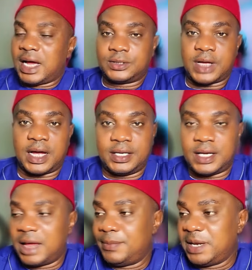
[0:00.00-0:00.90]

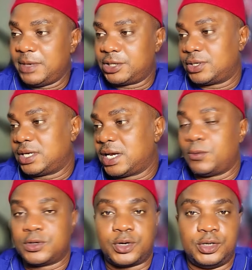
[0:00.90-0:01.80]
I made mention that I
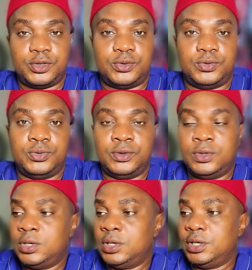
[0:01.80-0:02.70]
was going
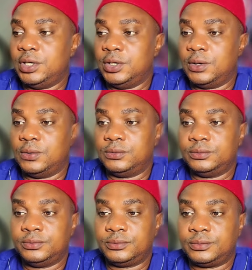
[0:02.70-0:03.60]

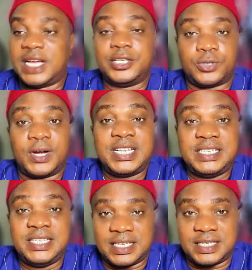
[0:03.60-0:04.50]
to, that is already
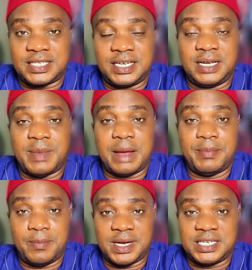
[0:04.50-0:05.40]
existing in my
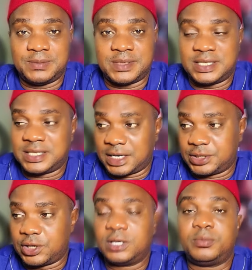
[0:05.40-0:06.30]
membership
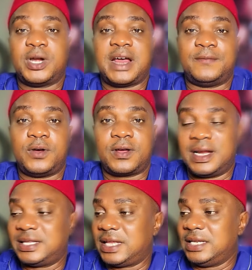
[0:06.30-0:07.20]
section, but I have not
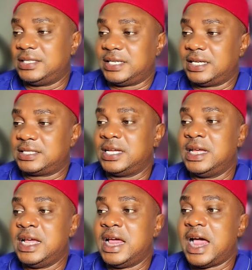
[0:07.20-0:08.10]
created it yet.
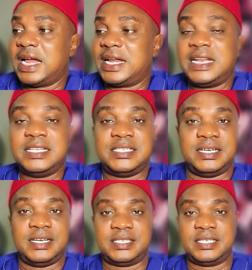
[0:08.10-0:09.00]
And that is the
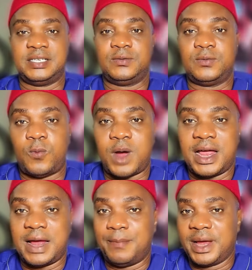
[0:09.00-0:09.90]
reason
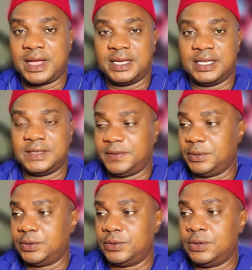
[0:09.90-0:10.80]
why I'm making this
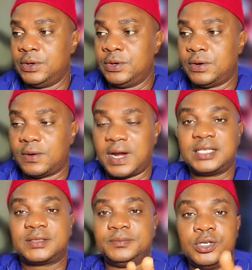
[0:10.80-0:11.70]
video. All right.